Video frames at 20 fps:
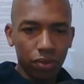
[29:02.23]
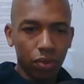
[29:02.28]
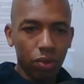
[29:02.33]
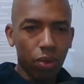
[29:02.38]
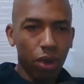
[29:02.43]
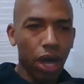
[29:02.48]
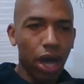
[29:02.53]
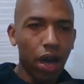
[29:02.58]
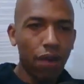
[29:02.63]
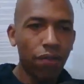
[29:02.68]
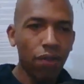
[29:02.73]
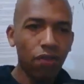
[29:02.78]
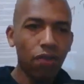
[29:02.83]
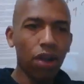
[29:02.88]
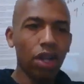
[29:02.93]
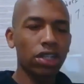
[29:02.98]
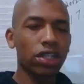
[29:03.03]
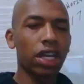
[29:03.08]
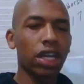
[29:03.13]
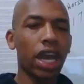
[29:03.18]
Whatever
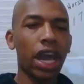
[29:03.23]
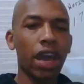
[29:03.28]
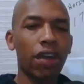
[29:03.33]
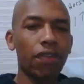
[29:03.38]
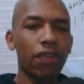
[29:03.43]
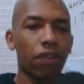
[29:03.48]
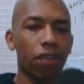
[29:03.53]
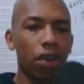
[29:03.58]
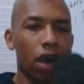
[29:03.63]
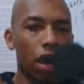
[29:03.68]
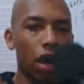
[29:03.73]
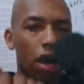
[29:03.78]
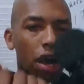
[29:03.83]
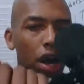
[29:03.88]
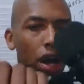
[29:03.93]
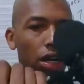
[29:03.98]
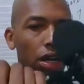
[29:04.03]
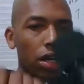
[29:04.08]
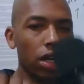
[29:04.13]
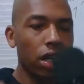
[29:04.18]
Russia have on
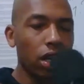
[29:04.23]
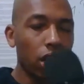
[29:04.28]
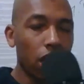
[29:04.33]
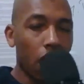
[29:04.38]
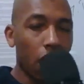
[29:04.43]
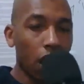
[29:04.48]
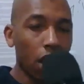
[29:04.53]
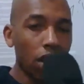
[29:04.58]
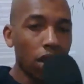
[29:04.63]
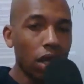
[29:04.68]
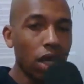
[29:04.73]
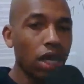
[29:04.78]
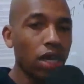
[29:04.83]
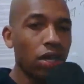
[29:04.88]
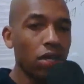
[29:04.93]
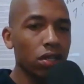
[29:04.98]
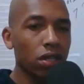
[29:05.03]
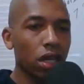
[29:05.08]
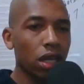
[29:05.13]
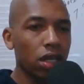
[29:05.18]
our leader. Our
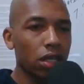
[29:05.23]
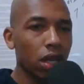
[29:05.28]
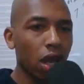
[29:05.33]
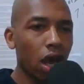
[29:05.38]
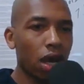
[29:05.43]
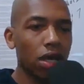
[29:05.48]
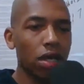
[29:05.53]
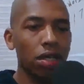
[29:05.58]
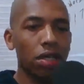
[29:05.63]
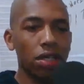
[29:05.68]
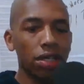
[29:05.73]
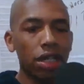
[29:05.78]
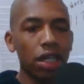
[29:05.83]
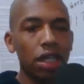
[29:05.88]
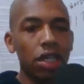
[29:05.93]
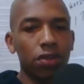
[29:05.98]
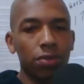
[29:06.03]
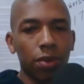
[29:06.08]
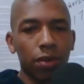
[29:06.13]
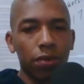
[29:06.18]
leaders is under
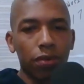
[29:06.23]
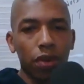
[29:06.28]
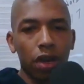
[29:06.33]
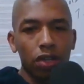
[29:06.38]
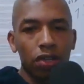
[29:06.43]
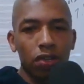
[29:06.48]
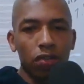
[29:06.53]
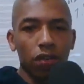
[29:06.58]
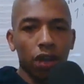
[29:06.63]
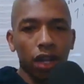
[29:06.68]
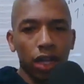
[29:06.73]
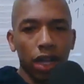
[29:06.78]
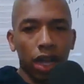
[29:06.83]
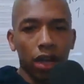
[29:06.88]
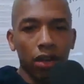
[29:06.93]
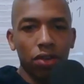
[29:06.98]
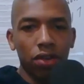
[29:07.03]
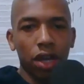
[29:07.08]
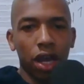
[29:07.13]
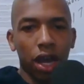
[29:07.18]
siege with Russia right
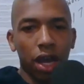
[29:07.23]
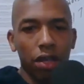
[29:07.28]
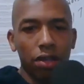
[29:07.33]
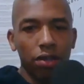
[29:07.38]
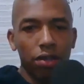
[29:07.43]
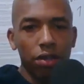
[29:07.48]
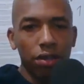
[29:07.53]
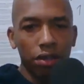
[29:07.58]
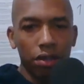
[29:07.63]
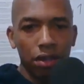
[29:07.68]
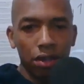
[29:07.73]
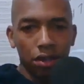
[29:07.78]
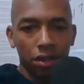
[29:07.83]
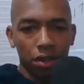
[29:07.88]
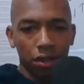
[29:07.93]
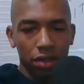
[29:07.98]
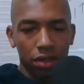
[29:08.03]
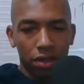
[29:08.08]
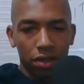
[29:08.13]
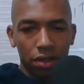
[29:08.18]
now, you guys.
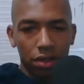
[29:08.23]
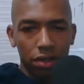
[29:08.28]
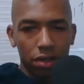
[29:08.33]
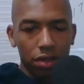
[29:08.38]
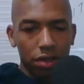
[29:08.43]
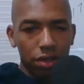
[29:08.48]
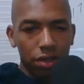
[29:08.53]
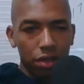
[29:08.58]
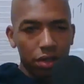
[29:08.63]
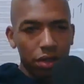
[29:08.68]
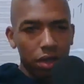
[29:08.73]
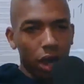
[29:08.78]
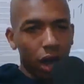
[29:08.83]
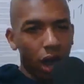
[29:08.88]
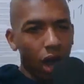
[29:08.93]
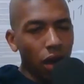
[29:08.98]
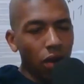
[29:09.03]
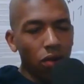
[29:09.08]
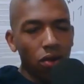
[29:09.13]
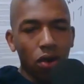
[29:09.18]

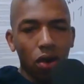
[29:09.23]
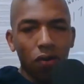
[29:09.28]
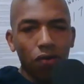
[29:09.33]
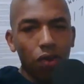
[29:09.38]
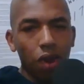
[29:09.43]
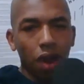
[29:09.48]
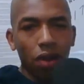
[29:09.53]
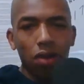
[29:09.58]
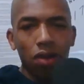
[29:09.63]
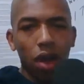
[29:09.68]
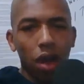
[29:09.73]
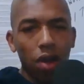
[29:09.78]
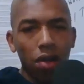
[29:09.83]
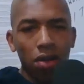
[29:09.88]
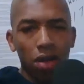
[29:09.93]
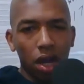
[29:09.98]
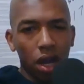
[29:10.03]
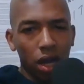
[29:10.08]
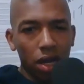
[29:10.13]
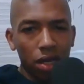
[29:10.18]
I don't know if
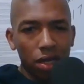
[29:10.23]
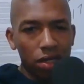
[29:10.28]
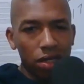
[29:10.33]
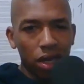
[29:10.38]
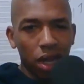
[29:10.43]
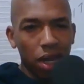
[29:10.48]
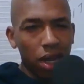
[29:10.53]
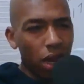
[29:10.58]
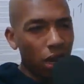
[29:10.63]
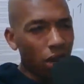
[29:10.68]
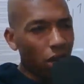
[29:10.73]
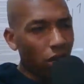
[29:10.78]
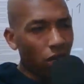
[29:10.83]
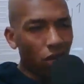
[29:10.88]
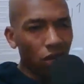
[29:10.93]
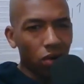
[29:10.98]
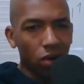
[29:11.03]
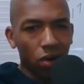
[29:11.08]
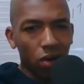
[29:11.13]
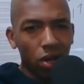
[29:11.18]
y'all understand that
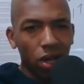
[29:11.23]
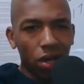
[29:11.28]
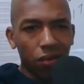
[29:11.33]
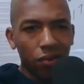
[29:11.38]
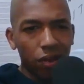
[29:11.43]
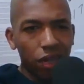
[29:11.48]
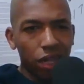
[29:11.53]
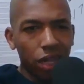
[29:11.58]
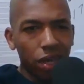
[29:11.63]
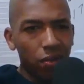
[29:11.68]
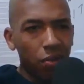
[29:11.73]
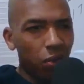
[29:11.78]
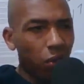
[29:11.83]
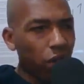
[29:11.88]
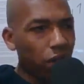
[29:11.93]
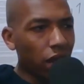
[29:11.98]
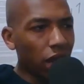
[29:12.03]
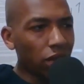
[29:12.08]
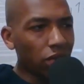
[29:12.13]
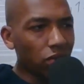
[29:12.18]
or even get
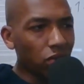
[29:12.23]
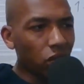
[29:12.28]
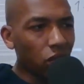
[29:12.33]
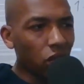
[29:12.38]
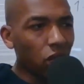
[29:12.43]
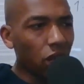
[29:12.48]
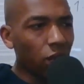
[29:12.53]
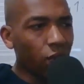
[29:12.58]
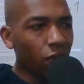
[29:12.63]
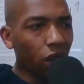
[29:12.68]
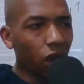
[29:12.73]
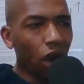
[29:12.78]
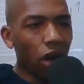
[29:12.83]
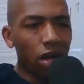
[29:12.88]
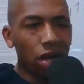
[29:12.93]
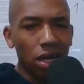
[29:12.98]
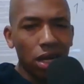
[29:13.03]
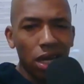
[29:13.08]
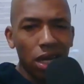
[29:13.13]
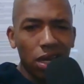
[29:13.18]
where that's going, but
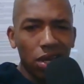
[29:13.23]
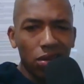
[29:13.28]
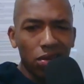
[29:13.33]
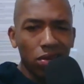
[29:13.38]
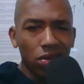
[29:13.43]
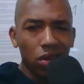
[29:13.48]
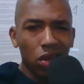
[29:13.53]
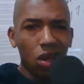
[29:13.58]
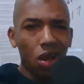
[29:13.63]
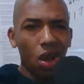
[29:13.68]
our leaders,